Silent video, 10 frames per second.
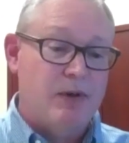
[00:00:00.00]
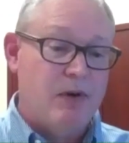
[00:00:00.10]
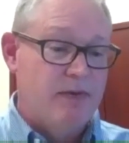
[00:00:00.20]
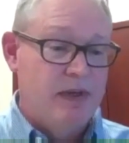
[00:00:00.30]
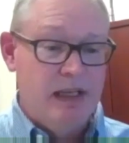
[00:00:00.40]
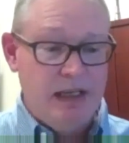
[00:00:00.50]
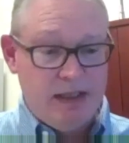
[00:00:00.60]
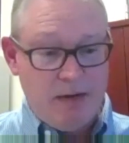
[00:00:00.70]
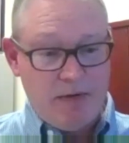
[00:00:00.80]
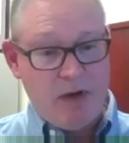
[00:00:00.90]
So if
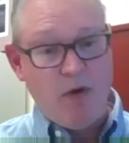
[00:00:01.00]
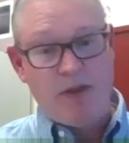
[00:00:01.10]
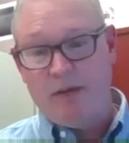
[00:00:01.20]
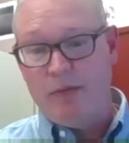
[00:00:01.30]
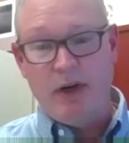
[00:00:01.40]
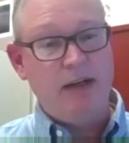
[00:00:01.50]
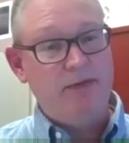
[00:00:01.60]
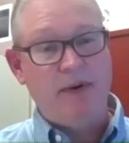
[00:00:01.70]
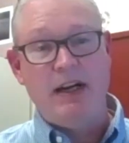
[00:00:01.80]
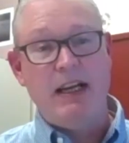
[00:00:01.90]
somebody wants to bring a
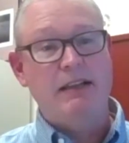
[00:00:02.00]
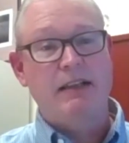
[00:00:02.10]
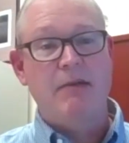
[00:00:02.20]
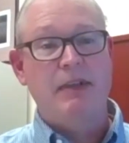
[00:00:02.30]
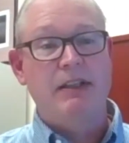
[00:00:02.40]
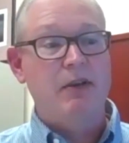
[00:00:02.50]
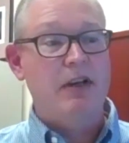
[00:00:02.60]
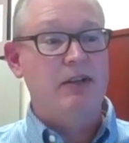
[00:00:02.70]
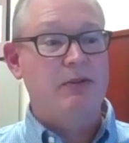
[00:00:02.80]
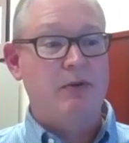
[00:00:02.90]
finance company to
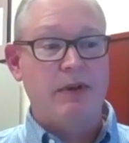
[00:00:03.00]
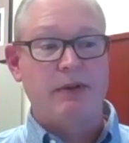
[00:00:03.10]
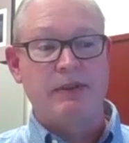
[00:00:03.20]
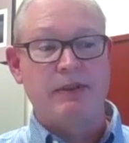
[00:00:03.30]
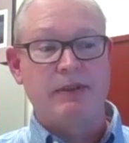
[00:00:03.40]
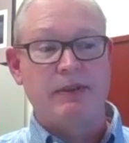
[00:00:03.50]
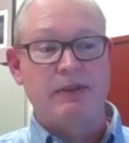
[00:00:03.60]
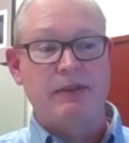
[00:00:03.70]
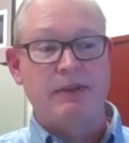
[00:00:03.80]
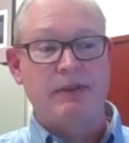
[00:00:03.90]
us, whether it's their
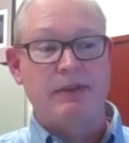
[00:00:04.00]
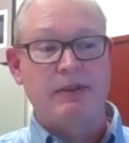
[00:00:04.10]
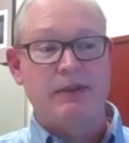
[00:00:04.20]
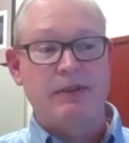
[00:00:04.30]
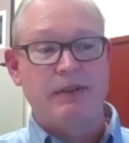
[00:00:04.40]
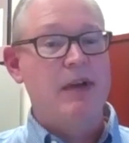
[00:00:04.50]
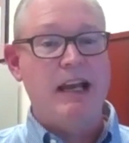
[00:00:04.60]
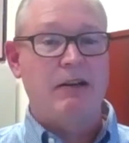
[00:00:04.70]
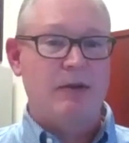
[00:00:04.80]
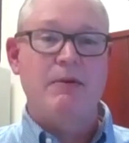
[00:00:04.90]
bank or somebody they
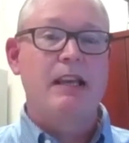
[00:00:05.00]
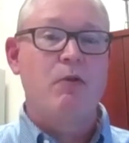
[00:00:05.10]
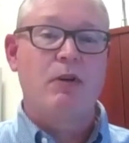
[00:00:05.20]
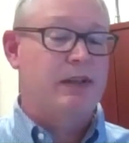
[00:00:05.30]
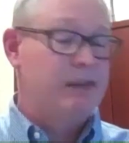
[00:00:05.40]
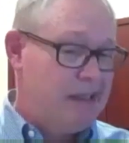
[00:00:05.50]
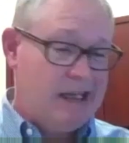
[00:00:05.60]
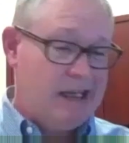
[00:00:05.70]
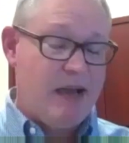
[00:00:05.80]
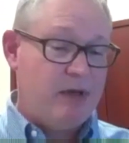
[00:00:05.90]
work with, happy to
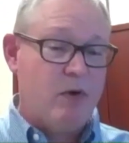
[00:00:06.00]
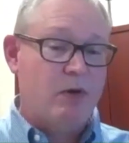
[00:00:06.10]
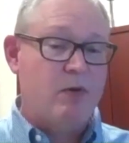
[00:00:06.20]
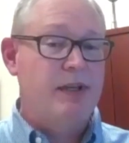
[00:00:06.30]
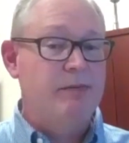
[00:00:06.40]
work with them,